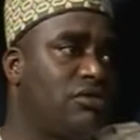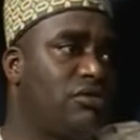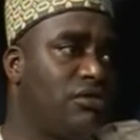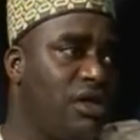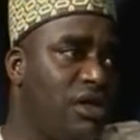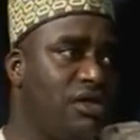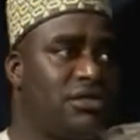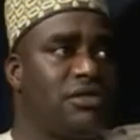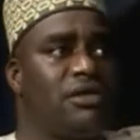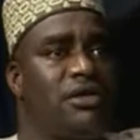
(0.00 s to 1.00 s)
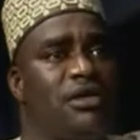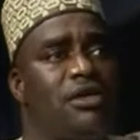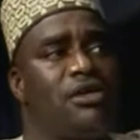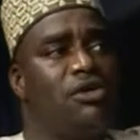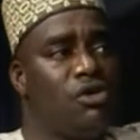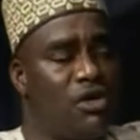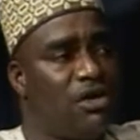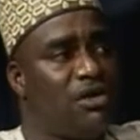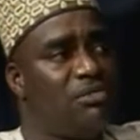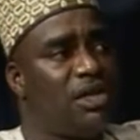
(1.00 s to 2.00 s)
to each
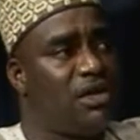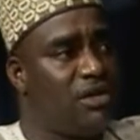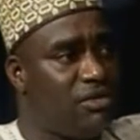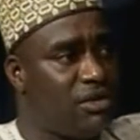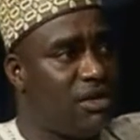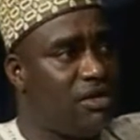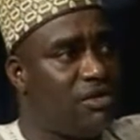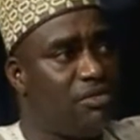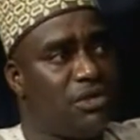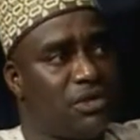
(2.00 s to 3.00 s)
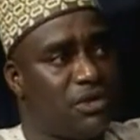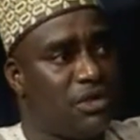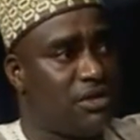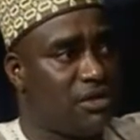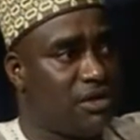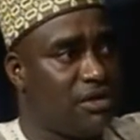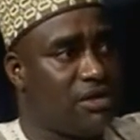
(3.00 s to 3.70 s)
local government headquarters of this 23.